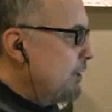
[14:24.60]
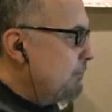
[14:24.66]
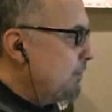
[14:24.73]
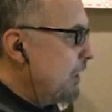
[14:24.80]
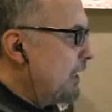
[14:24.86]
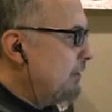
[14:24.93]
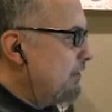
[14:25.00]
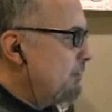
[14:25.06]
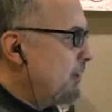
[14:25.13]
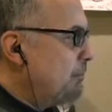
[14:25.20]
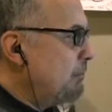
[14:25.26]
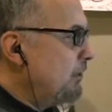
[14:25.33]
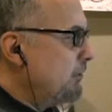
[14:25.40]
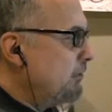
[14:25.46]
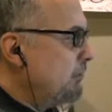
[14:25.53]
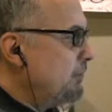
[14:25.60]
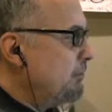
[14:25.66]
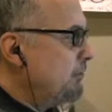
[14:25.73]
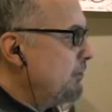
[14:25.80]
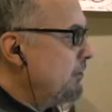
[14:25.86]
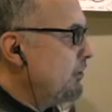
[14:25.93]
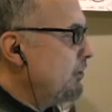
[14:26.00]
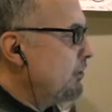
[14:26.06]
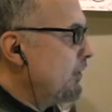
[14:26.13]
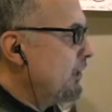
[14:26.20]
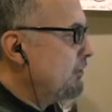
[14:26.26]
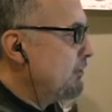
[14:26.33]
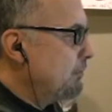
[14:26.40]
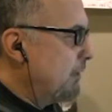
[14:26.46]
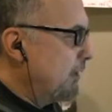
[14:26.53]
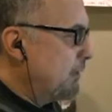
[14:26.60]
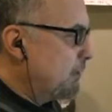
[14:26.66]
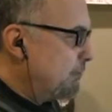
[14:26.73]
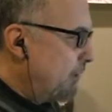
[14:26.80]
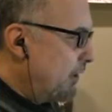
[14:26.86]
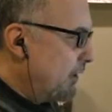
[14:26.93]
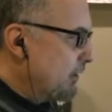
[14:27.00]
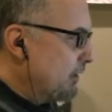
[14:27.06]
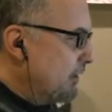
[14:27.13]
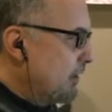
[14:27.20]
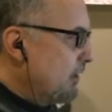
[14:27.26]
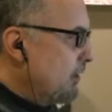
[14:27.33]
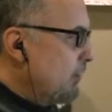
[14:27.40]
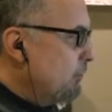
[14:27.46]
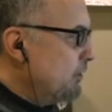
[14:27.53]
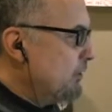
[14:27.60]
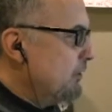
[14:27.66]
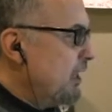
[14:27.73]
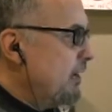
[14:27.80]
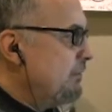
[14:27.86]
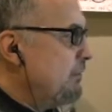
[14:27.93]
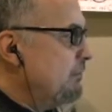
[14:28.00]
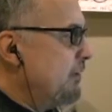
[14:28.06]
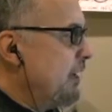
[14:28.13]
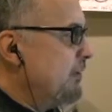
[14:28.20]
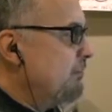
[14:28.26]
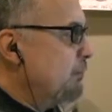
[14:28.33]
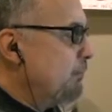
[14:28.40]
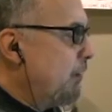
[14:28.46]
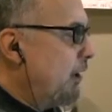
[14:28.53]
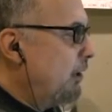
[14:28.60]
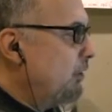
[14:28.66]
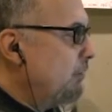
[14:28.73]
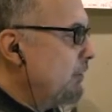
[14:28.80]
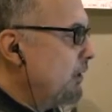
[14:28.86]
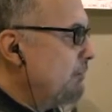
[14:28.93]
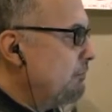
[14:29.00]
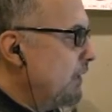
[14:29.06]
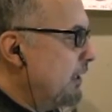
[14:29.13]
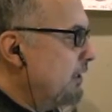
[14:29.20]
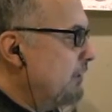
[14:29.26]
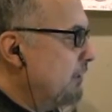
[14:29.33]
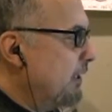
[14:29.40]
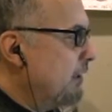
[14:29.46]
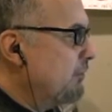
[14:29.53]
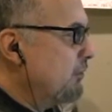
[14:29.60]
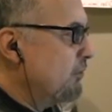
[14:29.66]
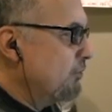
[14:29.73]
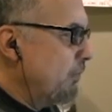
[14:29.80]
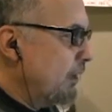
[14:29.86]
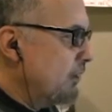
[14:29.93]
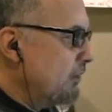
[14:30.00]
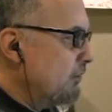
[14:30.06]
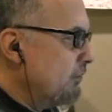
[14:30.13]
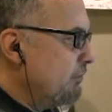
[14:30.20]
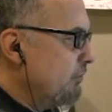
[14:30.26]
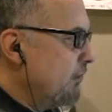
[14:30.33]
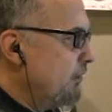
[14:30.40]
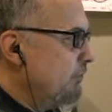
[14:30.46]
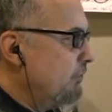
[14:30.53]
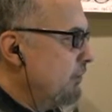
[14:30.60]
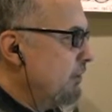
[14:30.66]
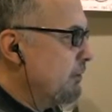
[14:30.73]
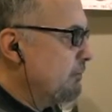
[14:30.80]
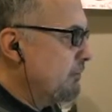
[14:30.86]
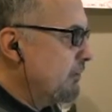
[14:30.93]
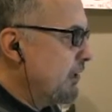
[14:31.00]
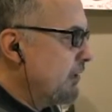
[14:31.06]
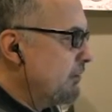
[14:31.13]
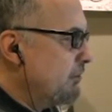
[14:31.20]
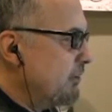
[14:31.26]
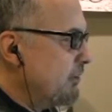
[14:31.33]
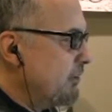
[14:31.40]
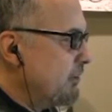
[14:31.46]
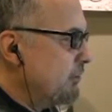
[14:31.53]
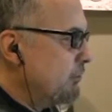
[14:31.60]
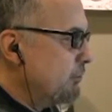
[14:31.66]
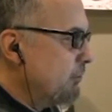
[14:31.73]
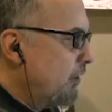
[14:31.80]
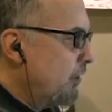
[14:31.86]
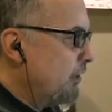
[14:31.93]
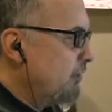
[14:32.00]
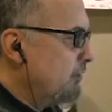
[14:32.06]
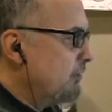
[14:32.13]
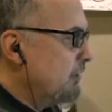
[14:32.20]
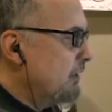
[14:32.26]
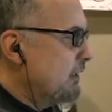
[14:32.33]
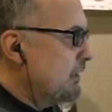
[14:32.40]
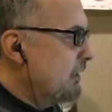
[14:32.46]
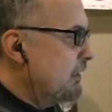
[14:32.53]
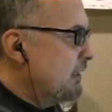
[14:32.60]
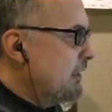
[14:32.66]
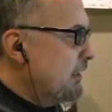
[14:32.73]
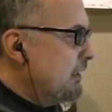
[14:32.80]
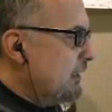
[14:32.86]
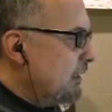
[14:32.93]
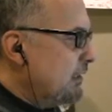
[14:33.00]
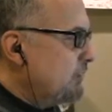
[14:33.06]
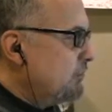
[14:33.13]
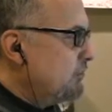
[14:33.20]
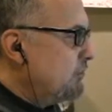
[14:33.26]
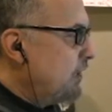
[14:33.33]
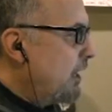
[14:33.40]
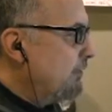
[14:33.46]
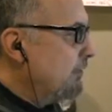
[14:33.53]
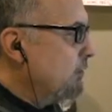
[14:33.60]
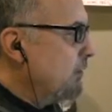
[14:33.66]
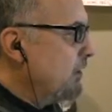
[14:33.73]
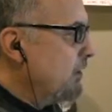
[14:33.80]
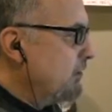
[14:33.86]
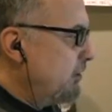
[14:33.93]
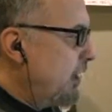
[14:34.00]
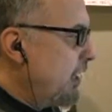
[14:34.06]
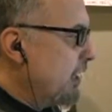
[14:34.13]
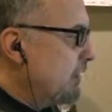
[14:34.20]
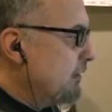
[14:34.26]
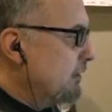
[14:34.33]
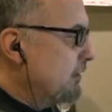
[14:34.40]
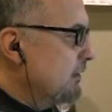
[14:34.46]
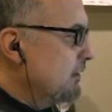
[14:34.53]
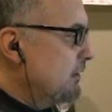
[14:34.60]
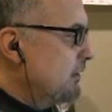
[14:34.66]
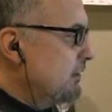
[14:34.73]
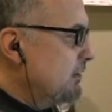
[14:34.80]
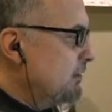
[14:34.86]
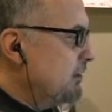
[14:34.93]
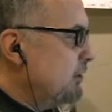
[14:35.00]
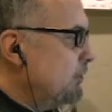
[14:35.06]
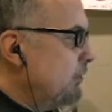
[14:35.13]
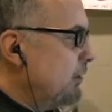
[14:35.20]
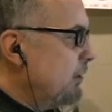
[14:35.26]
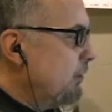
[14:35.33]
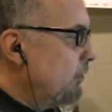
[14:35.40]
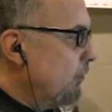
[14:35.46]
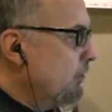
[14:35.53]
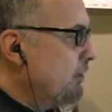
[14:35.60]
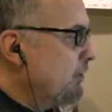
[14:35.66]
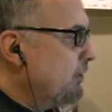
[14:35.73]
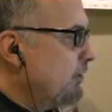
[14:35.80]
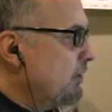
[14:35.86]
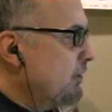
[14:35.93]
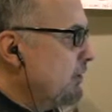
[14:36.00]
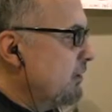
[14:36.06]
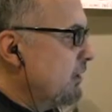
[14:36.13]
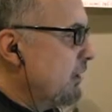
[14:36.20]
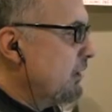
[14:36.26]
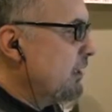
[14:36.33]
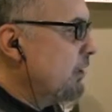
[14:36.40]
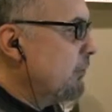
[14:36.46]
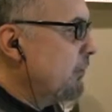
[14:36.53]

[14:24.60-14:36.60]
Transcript: planned separate trips to the U.S. a month apart, which gave them time to borrow enough money to cover smugglers' fees for themselves and their 2 daughters. Each traveled with a child, she with their oldest and he